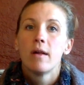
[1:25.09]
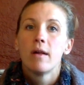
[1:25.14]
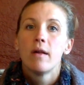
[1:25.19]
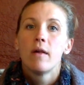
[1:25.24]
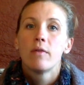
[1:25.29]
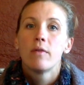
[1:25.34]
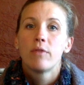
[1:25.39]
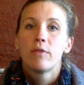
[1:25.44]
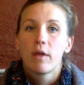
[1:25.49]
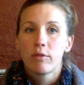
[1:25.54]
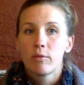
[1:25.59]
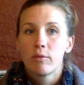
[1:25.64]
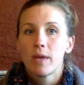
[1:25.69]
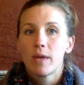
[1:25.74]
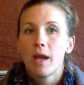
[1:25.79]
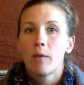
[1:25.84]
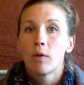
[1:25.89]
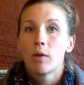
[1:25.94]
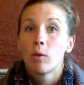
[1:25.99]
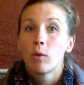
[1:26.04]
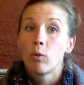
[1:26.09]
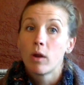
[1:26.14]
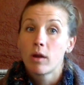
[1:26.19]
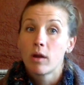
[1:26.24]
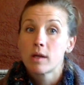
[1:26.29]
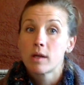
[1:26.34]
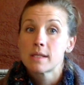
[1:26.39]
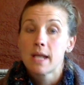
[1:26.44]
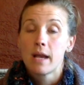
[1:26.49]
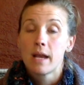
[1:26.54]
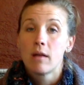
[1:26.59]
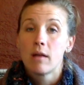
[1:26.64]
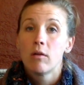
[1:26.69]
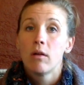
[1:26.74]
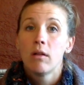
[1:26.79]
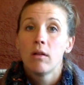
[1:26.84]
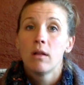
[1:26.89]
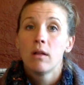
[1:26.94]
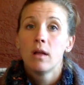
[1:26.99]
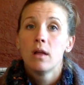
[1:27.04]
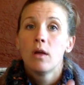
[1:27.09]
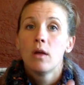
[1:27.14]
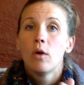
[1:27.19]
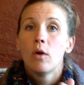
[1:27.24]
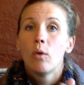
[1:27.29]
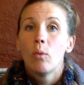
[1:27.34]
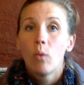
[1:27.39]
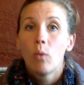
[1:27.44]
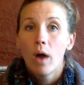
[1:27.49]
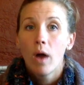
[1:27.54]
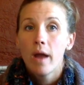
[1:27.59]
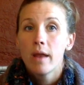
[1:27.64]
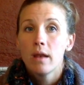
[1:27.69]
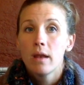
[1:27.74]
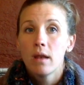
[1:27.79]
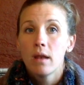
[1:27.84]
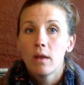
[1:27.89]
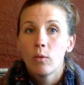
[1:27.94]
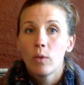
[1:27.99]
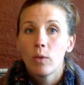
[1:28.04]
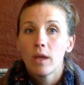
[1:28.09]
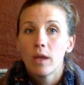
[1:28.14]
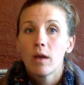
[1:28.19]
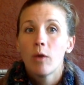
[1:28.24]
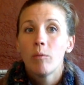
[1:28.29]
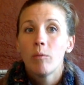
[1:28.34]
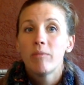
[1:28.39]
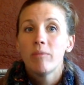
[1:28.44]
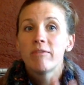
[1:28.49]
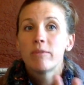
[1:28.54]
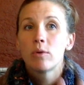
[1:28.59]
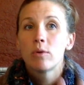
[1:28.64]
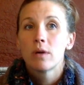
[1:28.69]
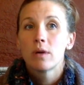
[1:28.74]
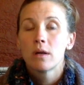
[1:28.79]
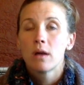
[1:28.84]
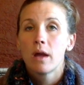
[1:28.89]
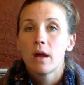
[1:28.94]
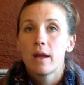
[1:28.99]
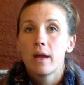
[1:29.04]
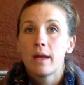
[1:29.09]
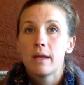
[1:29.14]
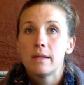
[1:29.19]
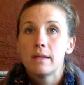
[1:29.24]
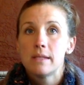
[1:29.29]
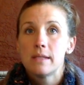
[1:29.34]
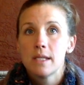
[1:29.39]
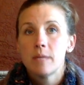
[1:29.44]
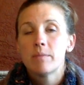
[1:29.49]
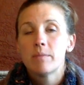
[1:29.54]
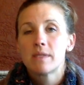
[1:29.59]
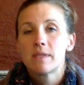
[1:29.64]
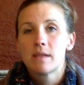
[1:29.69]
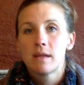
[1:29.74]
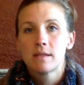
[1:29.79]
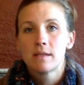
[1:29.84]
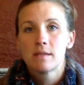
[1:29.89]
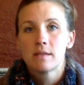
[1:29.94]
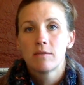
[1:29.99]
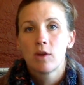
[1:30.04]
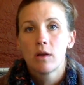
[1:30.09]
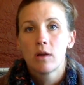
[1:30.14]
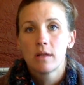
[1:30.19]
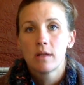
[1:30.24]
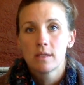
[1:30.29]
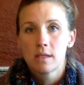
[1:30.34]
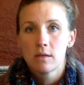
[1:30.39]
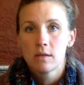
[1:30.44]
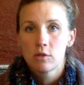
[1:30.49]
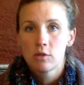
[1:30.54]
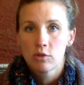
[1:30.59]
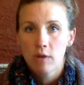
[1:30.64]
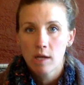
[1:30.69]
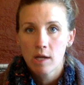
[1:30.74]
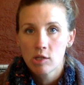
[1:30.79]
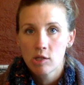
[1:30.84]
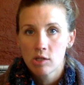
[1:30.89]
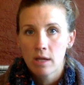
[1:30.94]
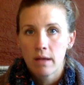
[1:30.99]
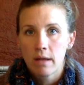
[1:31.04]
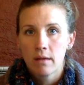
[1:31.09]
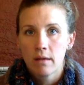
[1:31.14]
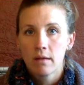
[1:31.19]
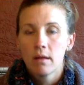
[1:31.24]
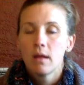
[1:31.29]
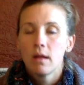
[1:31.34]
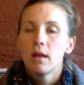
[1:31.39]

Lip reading: the 3-hour work cycle. One, we hope for a deep sense of concentration,